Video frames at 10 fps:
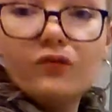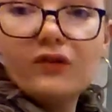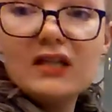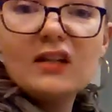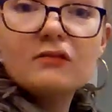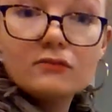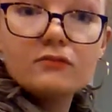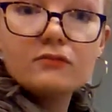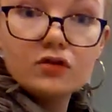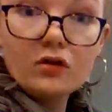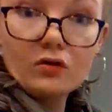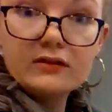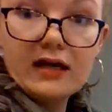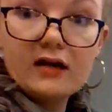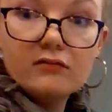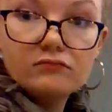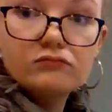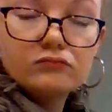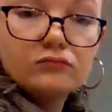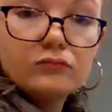15 circles there.
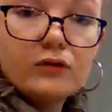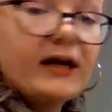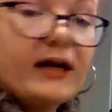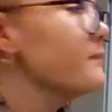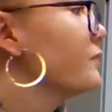Okay?